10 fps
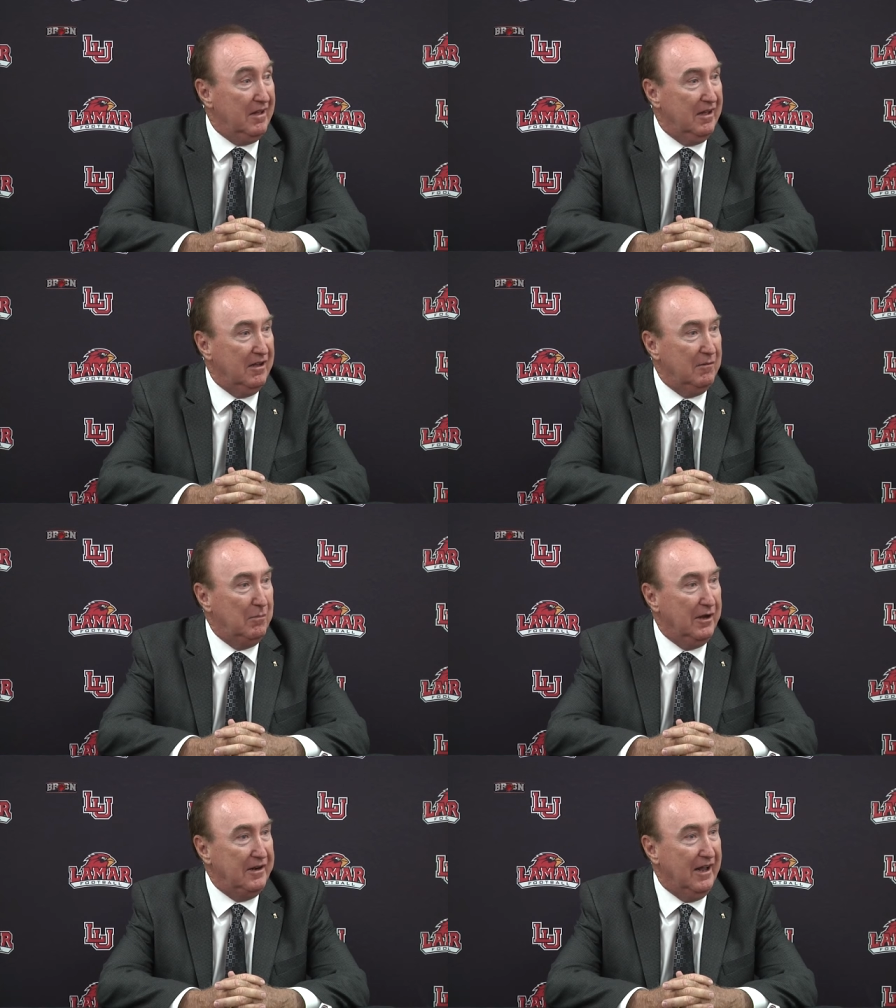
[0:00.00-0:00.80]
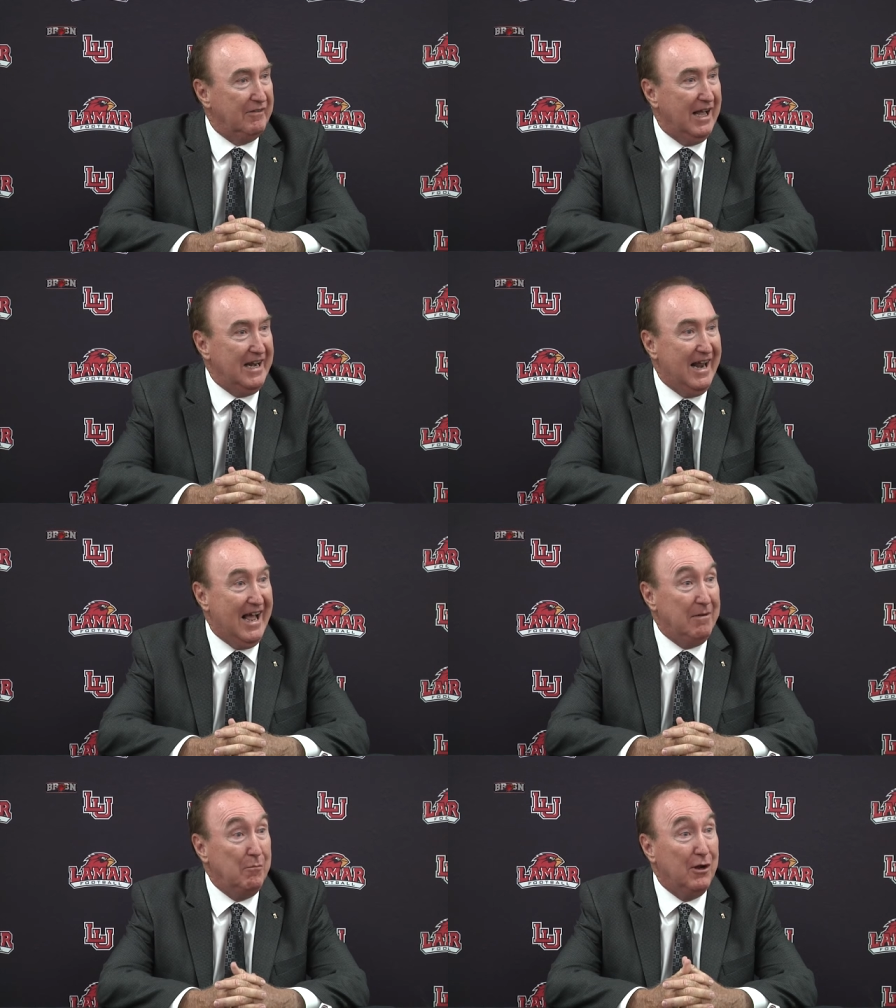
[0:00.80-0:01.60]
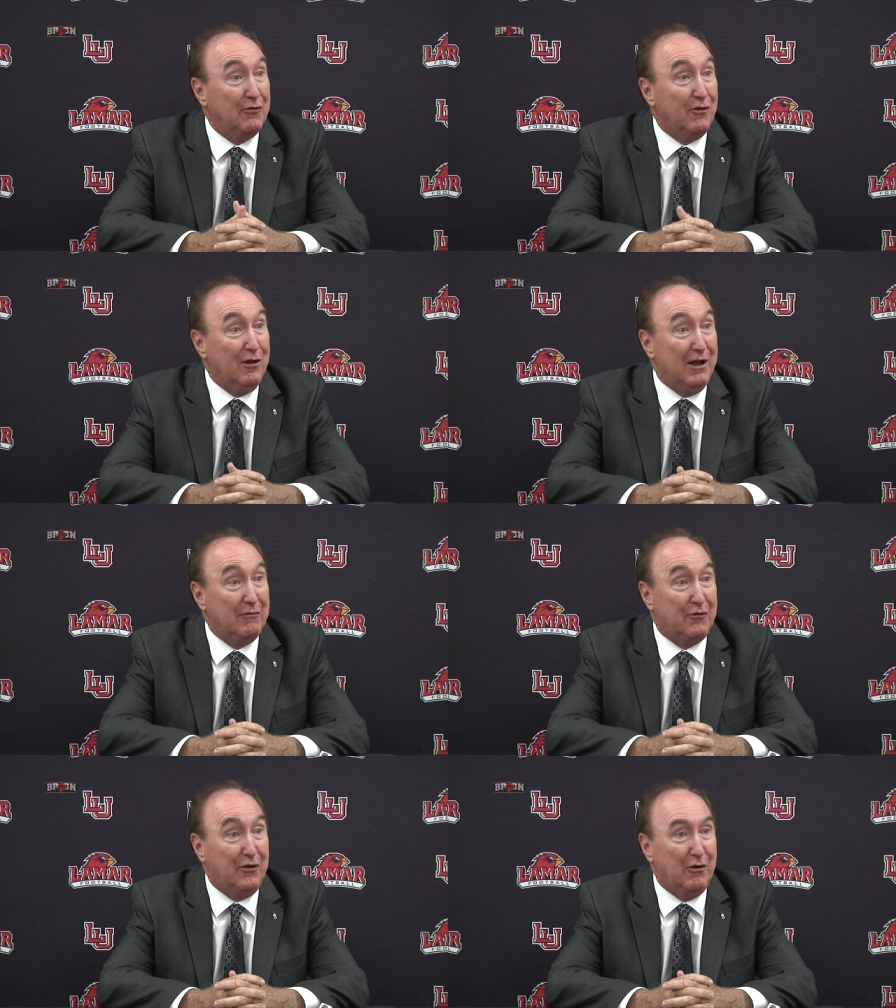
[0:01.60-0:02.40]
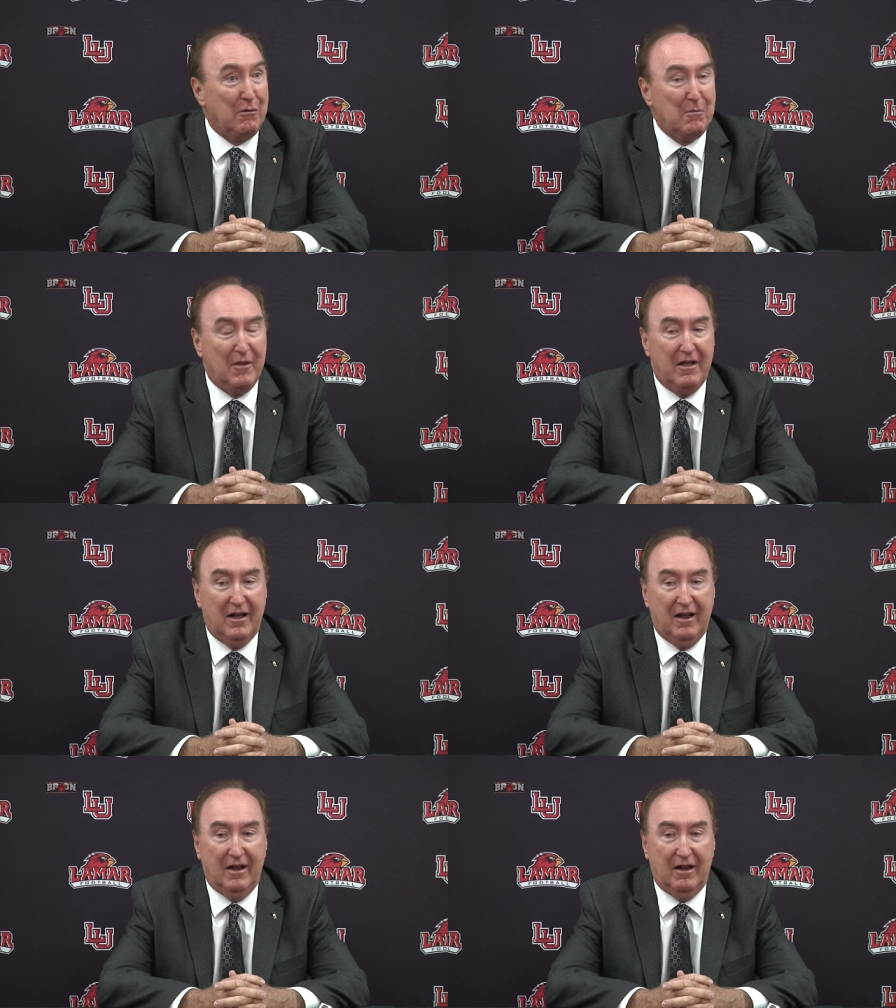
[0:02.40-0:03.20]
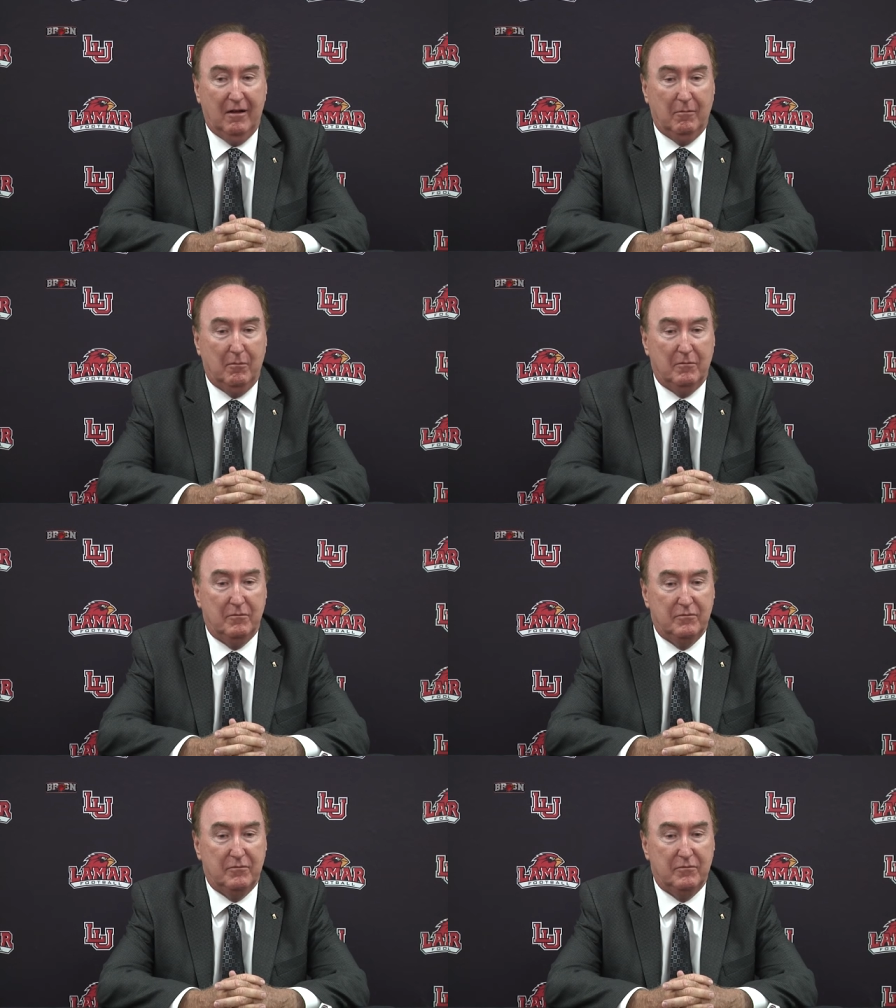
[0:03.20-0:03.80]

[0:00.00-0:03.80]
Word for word: Uh, but I've got nine months left, so um,